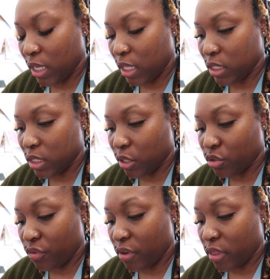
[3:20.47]
It is
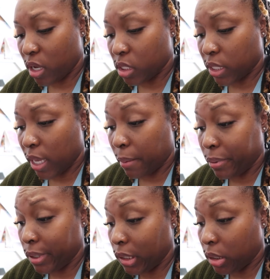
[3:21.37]
scheduled for Thursday. I
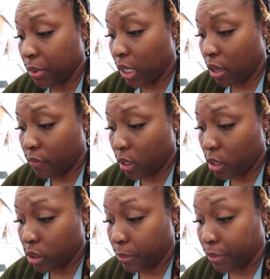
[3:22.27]
put in to be out
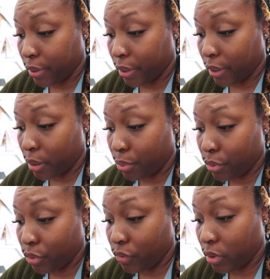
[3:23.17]
Thursday, but it ain't got
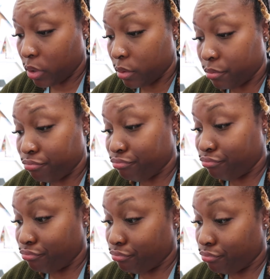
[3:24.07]
approved yet.
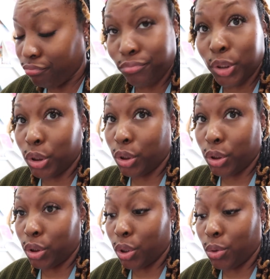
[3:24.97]

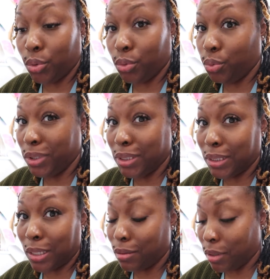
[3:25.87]
So, we
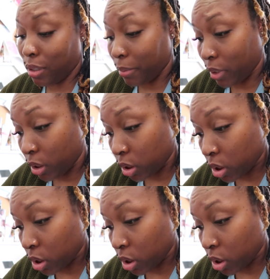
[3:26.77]
just not gonna come in.